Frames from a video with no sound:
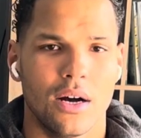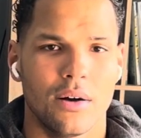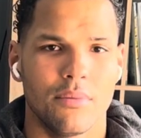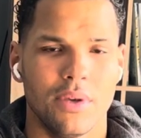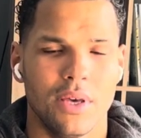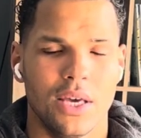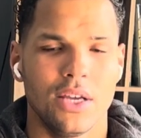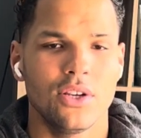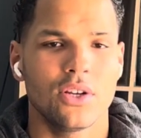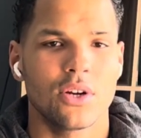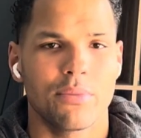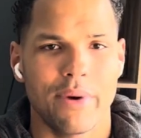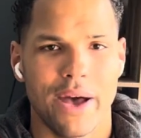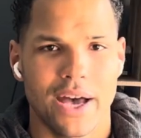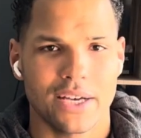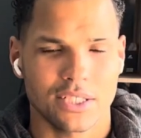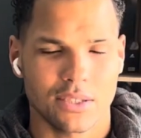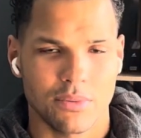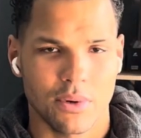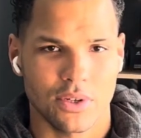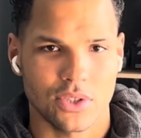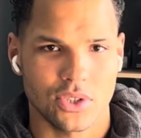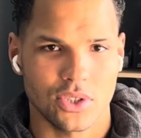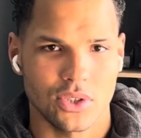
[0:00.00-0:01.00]
in your
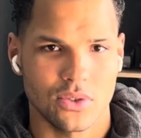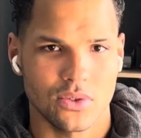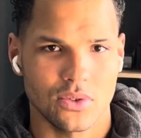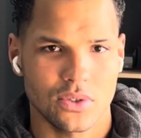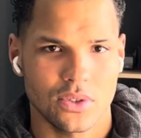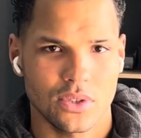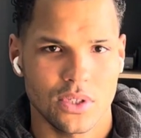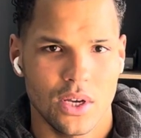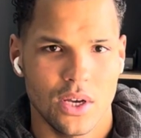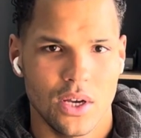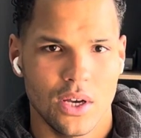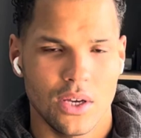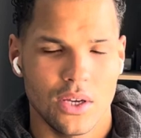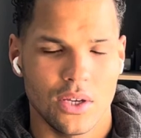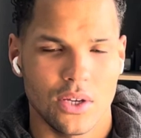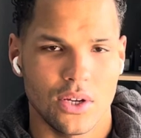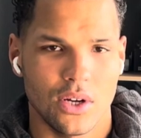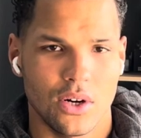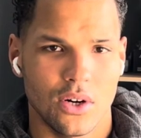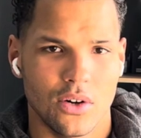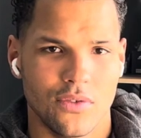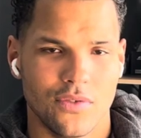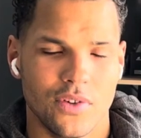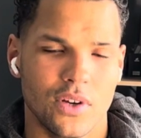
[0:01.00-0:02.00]
basketball shoes.
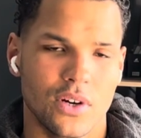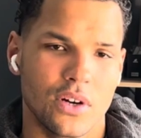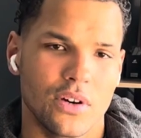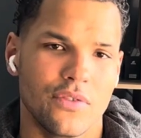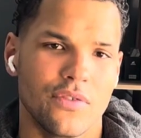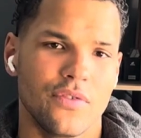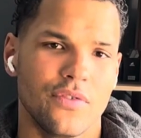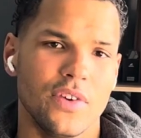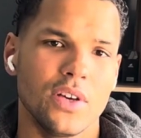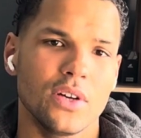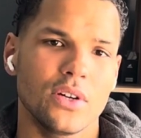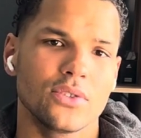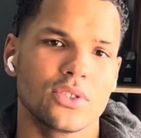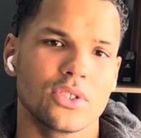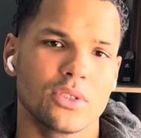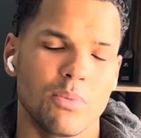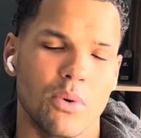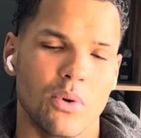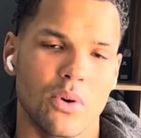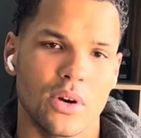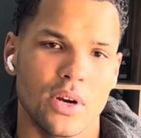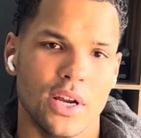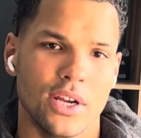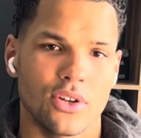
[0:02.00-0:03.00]
If you're a field
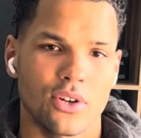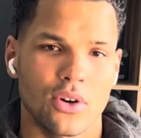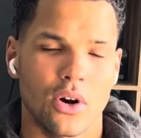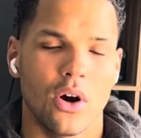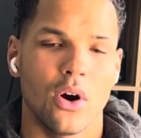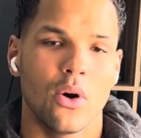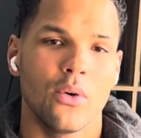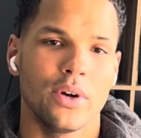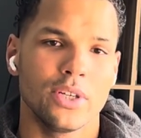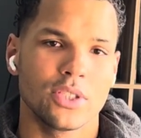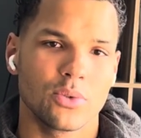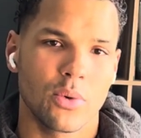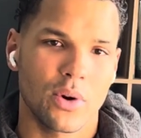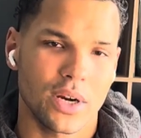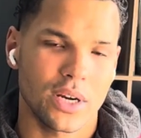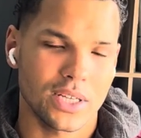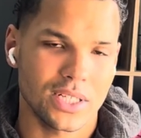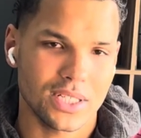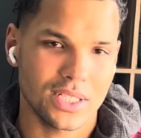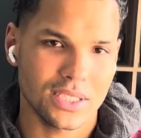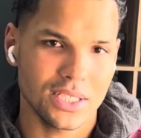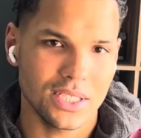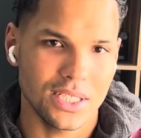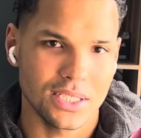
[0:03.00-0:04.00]
sport and you're always wearing
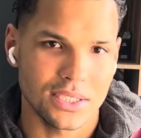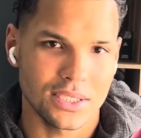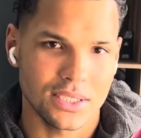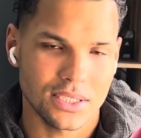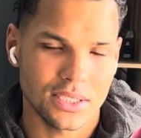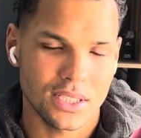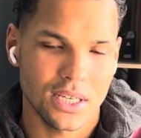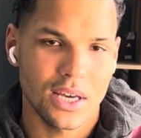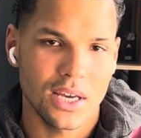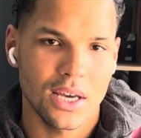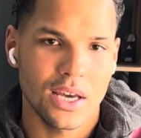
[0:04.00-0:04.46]
cleats,